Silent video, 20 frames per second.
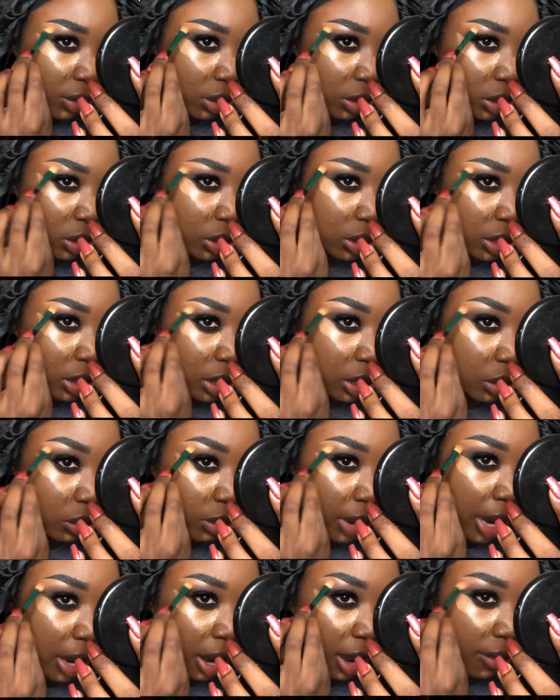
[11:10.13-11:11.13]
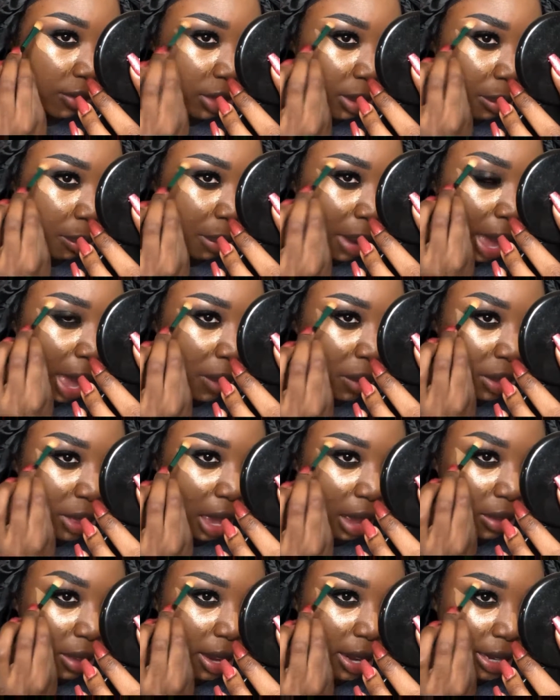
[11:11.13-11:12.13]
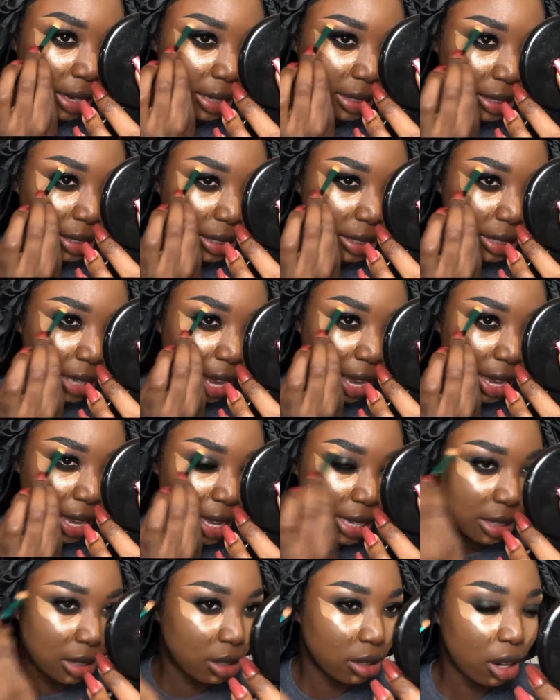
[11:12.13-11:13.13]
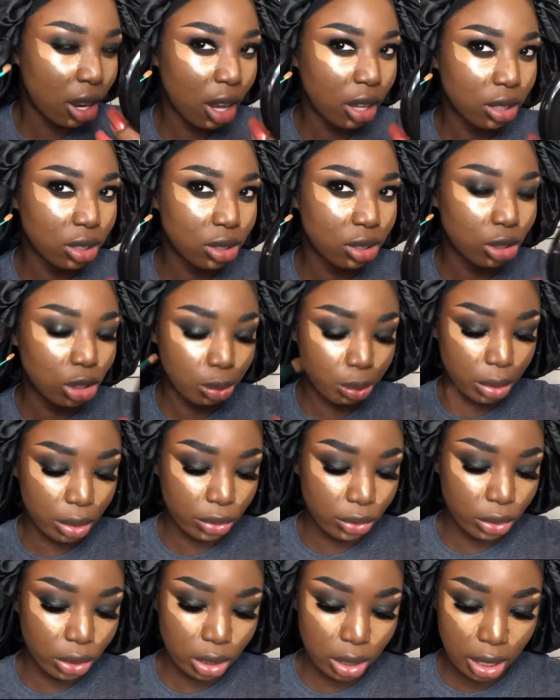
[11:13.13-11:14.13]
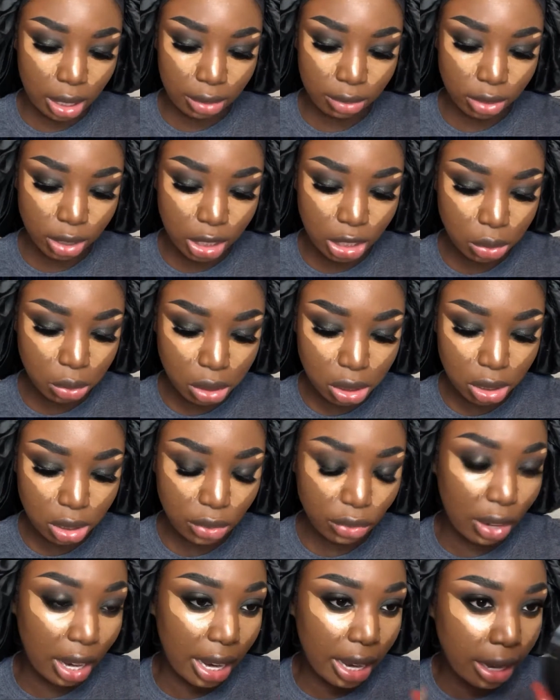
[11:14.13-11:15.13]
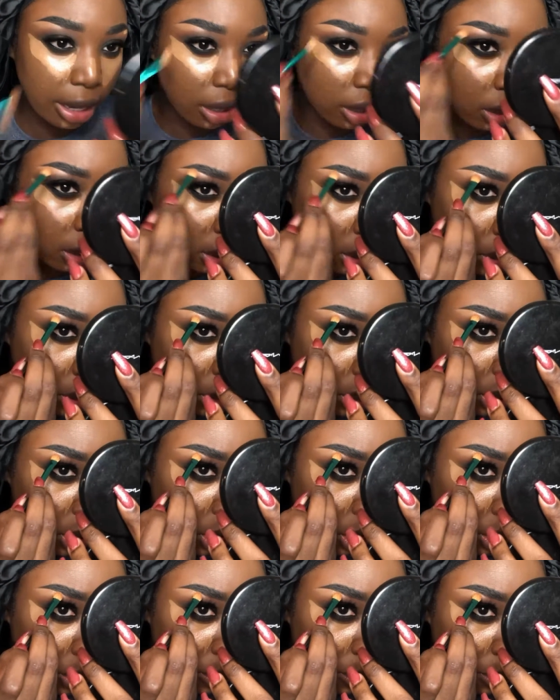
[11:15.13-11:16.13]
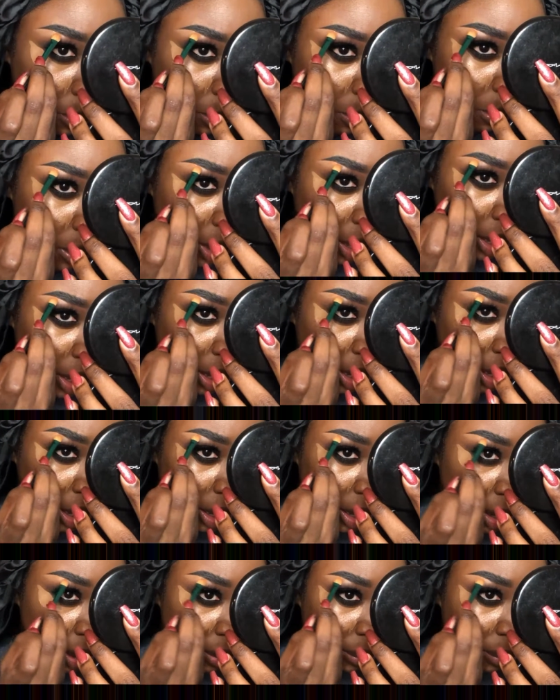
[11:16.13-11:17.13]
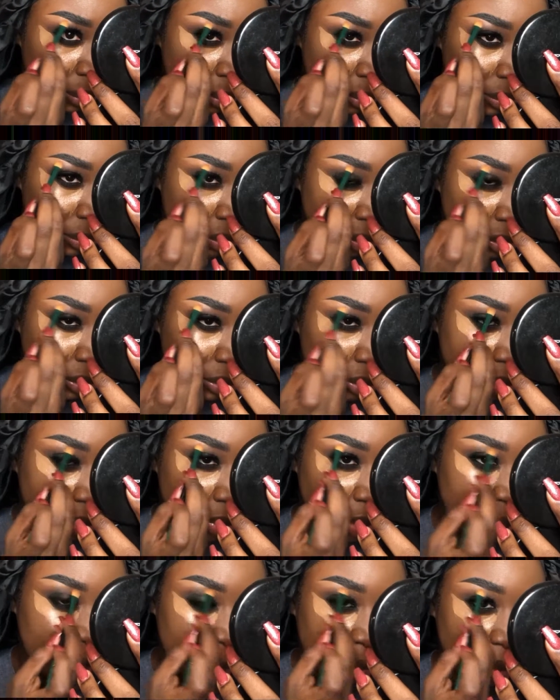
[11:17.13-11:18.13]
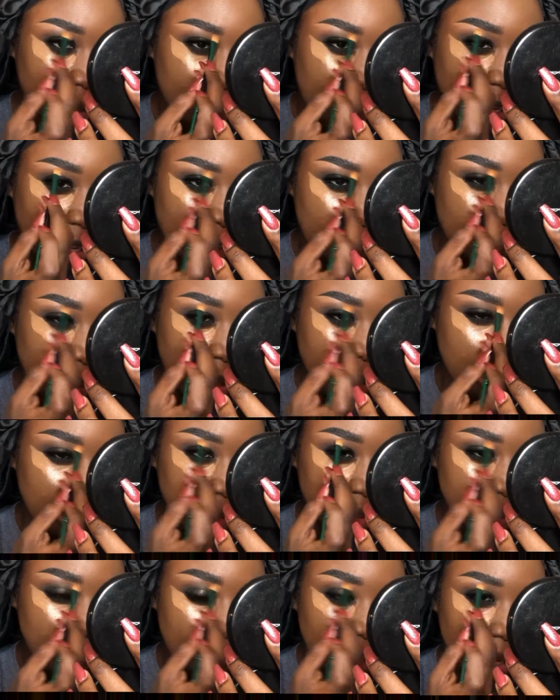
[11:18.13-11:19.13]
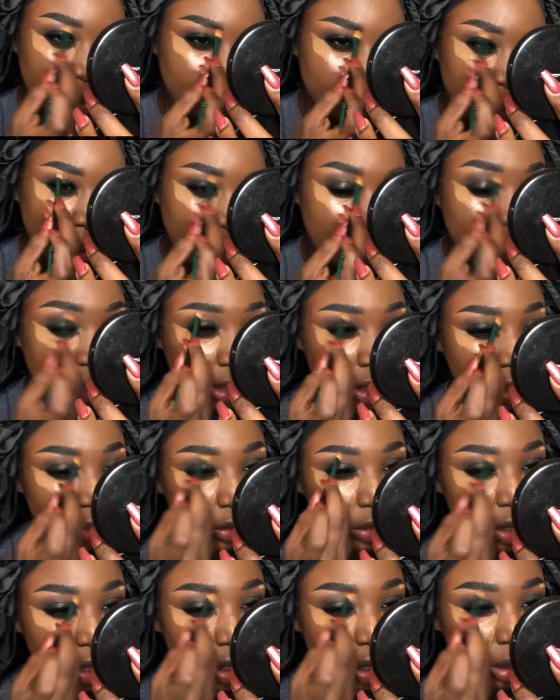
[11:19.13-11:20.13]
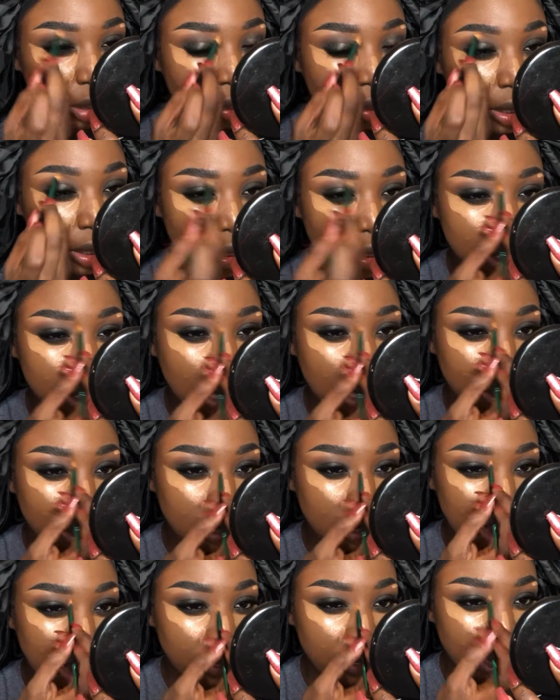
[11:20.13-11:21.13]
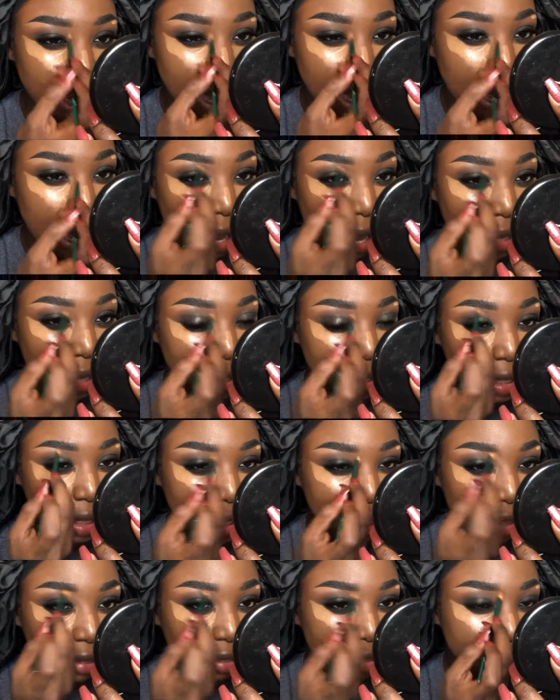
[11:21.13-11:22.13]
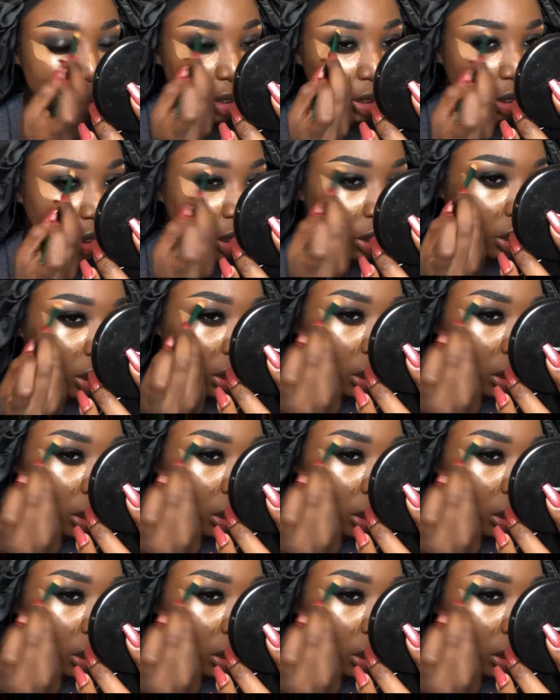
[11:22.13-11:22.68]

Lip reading: use this right off the bat without letting it set, it's not super full coverage, which is fine, but I'm glad I'm letting it set under my eyes first because that'll definitely add to the coverage.